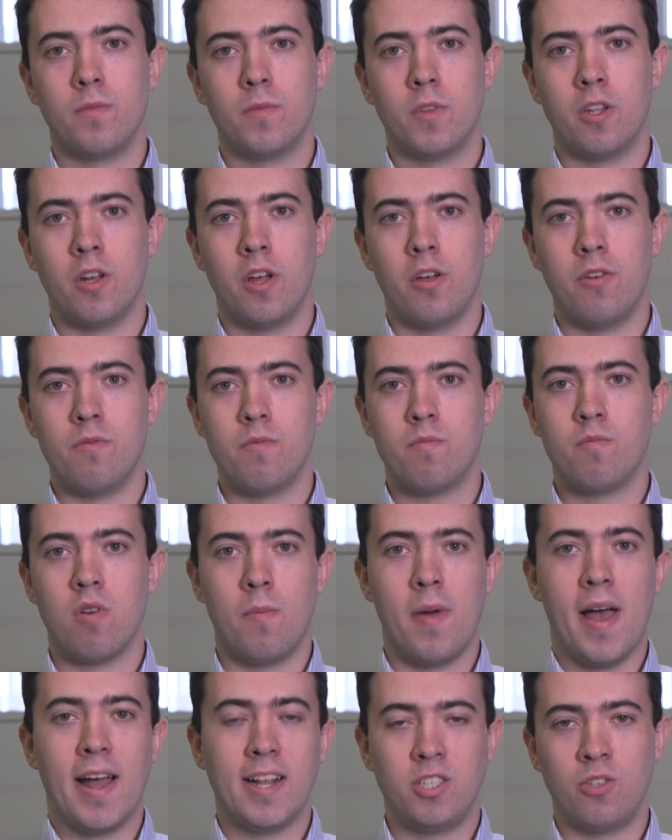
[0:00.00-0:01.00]
you know,
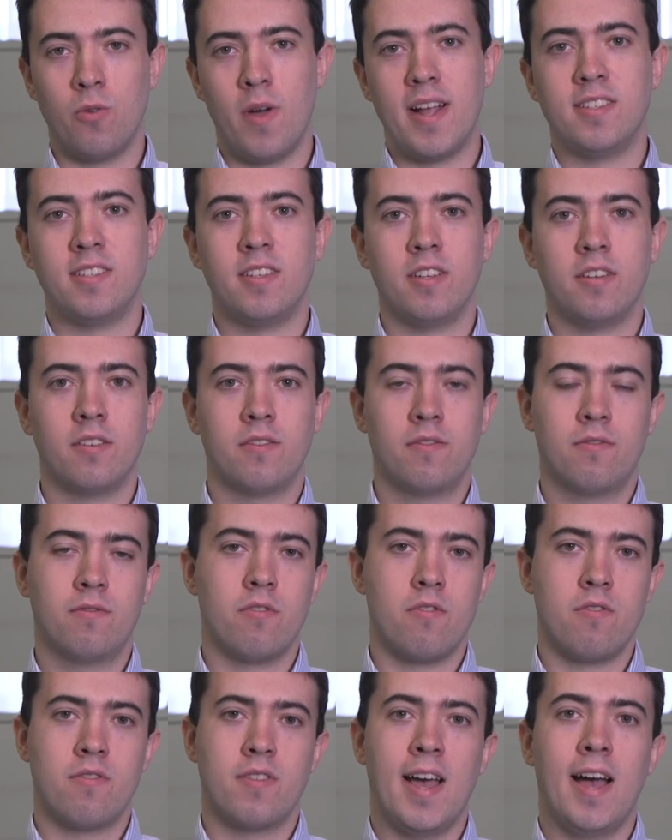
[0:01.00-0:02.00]
perpetuated
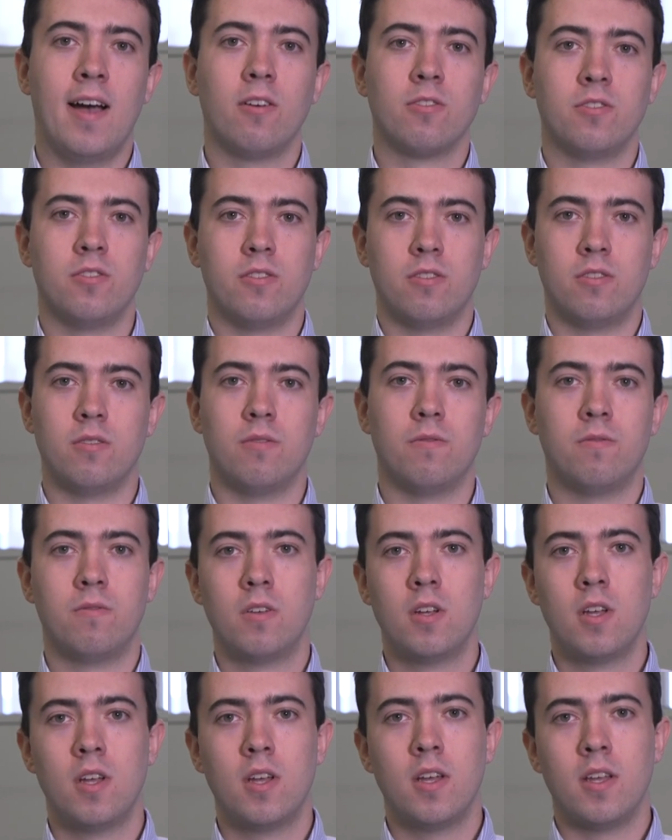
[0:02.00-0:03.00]
through thousands of
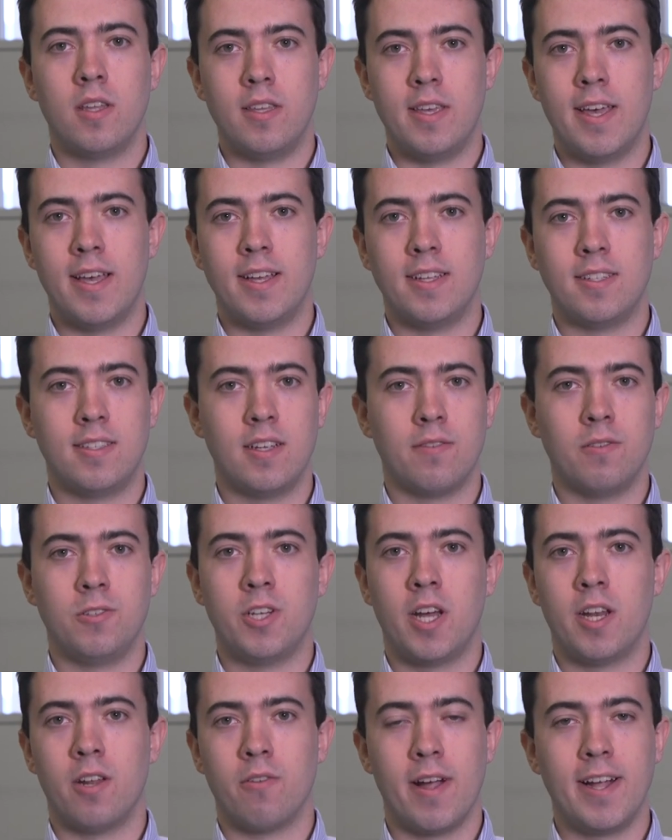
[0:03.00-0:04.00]
years, different
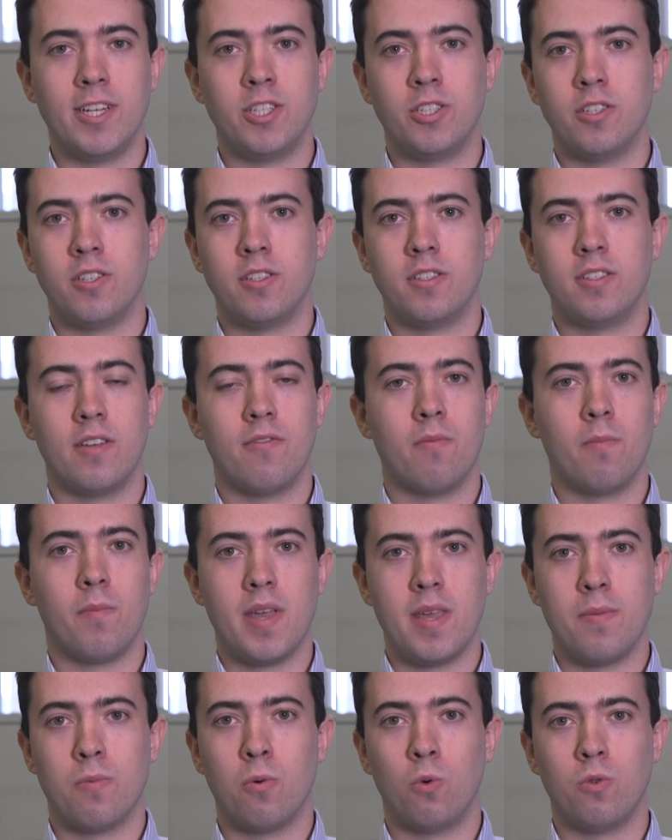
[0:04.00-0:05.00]
generations, different
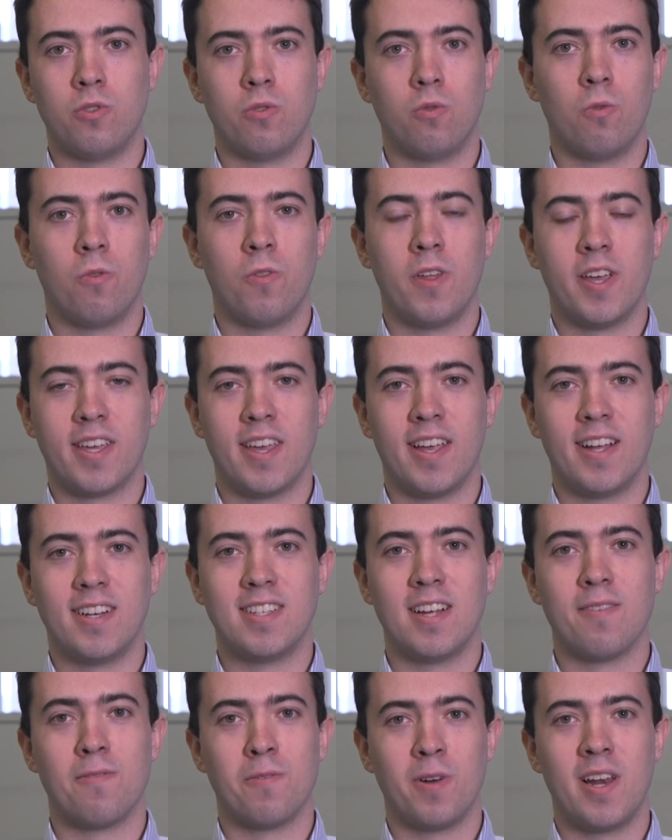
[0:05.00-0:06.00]
peoples, all thinking
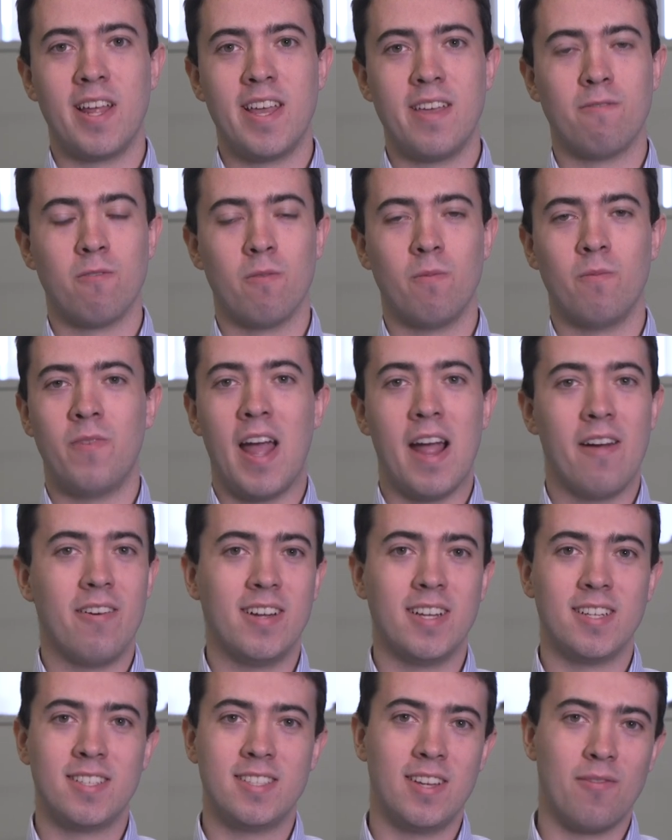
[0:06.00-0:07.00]
differently from
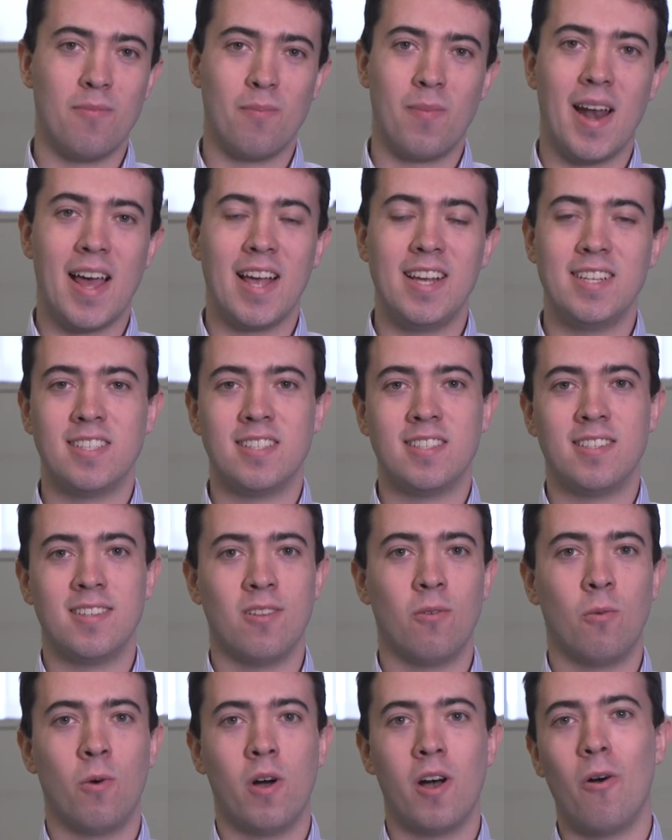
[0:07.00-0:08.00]
various different places in
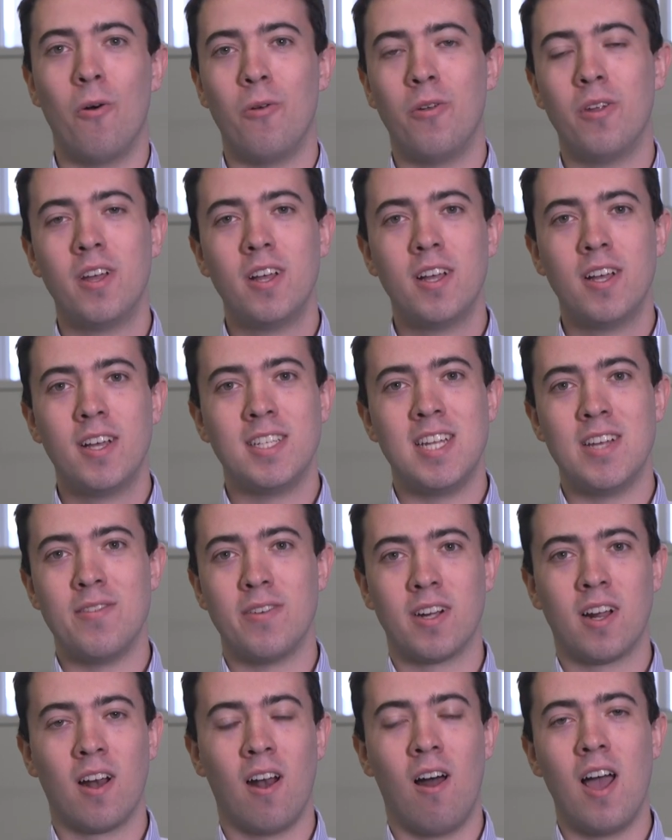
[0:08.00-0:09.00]
the world,
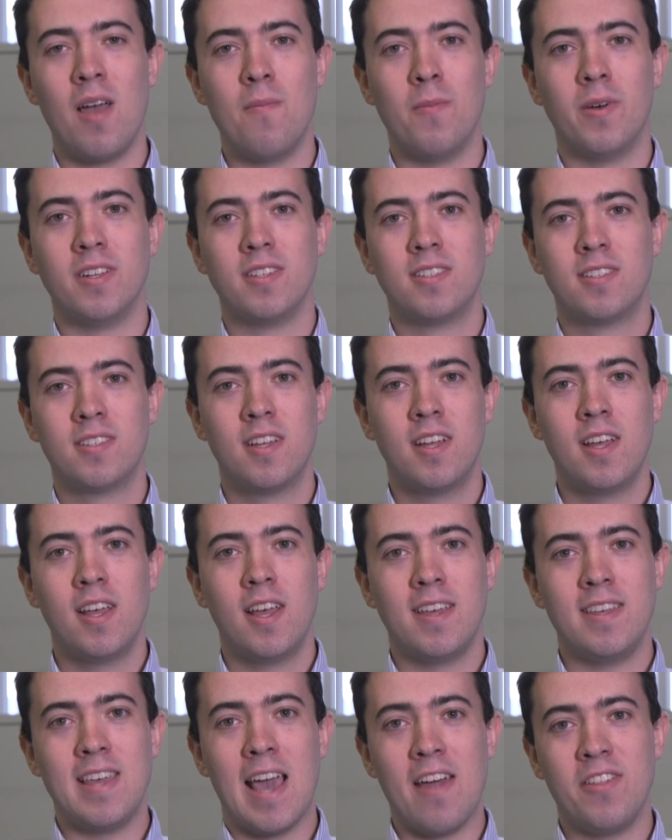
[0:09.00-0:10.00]
different climates,
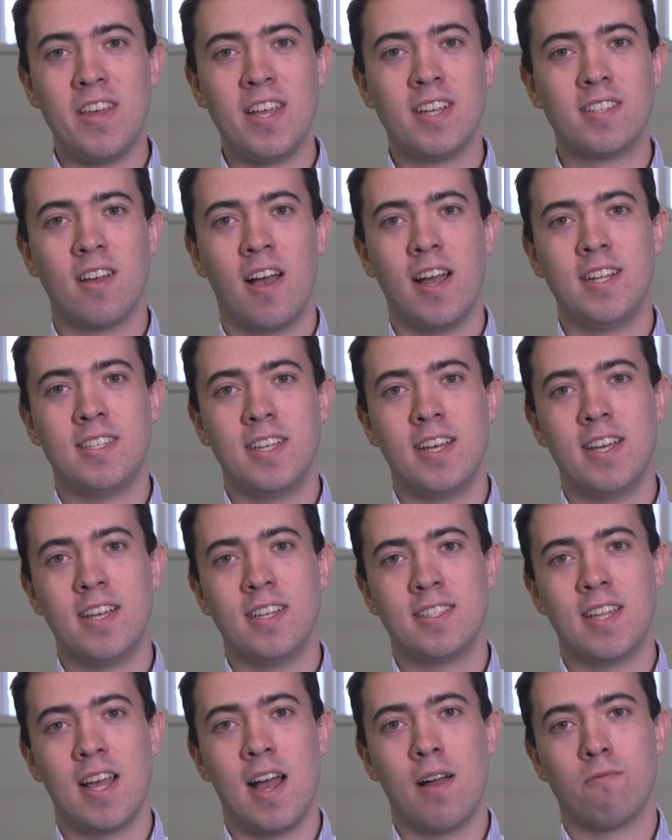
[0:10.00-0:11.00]
yet these
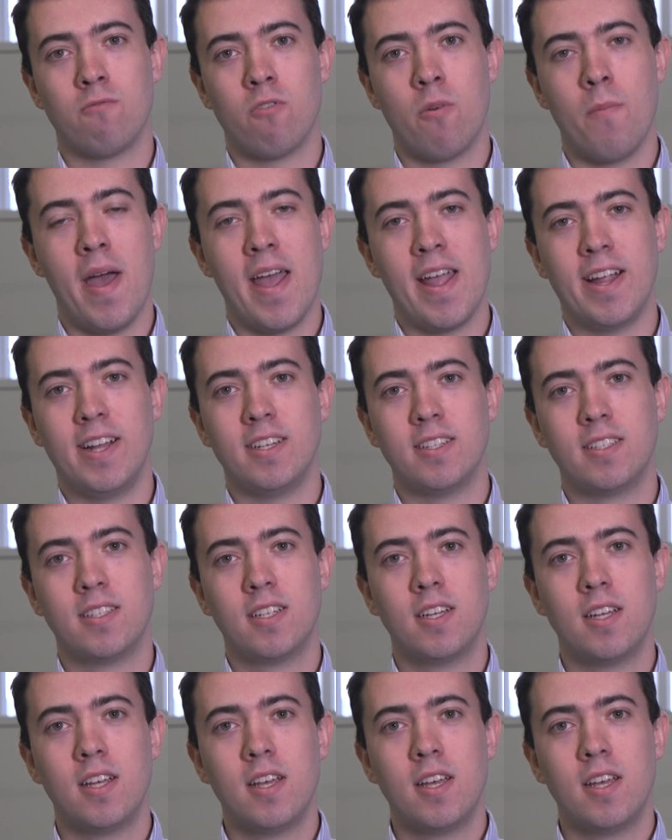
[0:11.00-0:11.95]
ideas have remained.